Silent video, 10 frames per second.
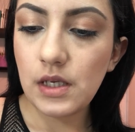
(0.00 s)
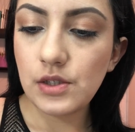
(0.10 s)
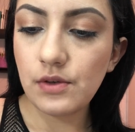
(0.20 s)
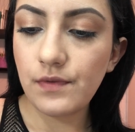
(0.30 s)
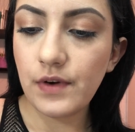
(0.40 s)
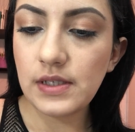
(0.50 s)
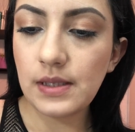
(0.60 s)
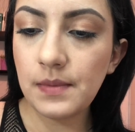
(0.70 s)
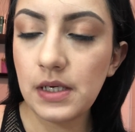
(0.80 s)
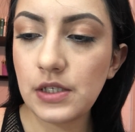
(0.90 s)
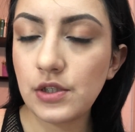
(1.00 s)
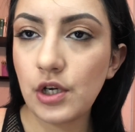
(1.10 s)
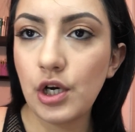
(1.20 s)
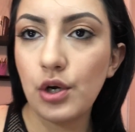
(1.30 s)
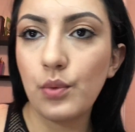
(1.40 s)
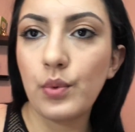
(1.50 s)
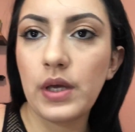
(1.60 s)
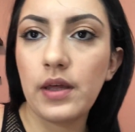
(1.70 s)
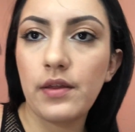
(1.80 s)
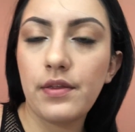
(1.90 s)
So first I'm gonna start
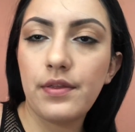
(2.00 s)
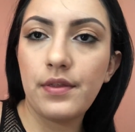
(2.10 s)
with